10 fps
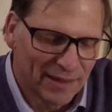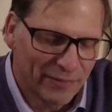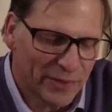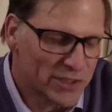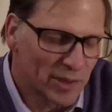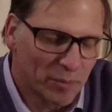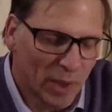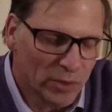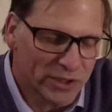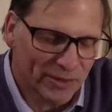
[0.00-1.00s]
If it's an
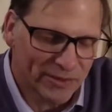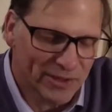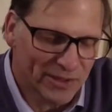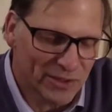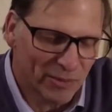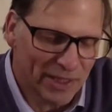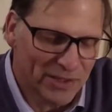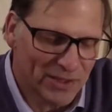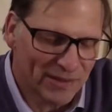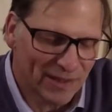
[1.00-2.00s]
emotional
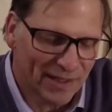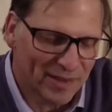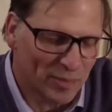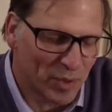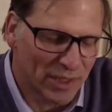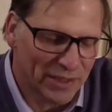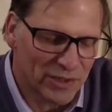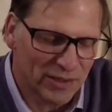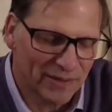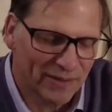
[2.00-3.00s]
situation like
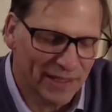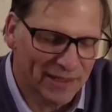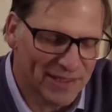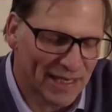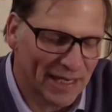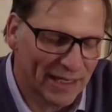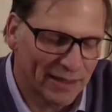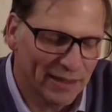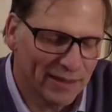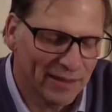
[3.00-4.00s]
depression or
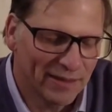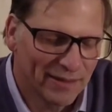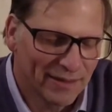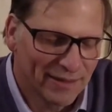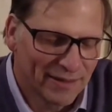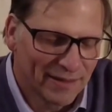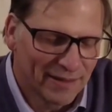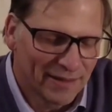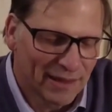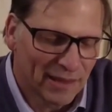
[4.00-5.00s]
anxiety,
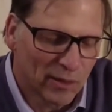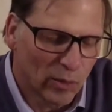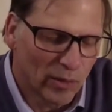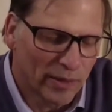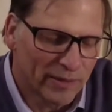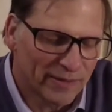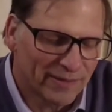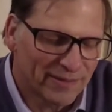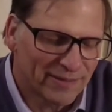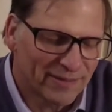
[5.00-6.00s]
then Lord,
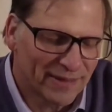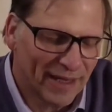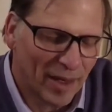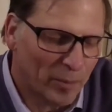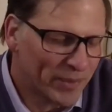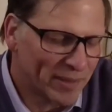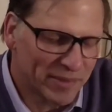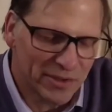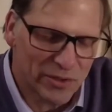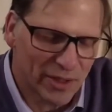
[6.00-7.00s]
help
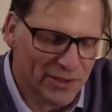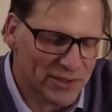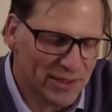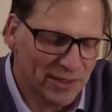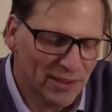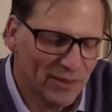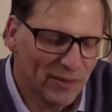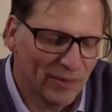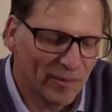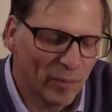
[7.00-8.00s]
them to trust in
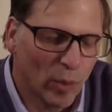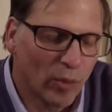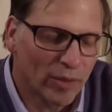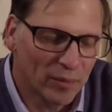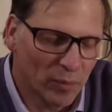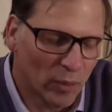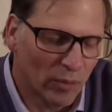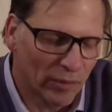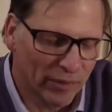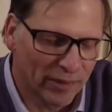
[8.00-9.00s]
you more and
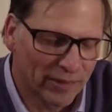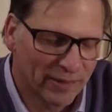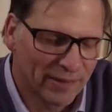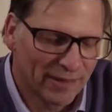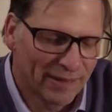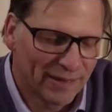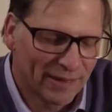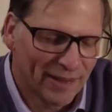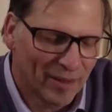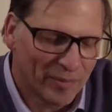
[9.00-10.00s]
more.
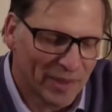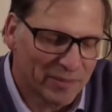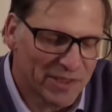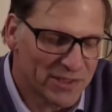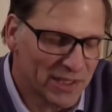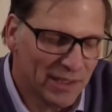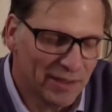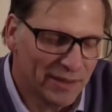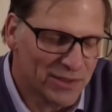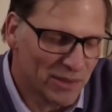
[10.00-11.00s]
Help them to
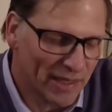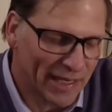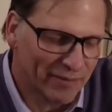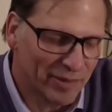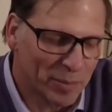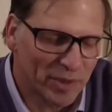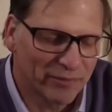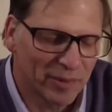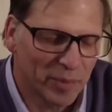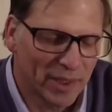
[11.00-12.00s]
see that you have the
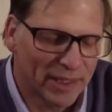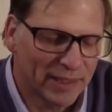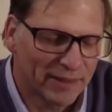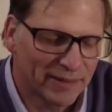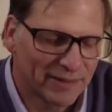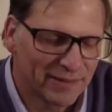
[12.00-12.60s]
perfect plan.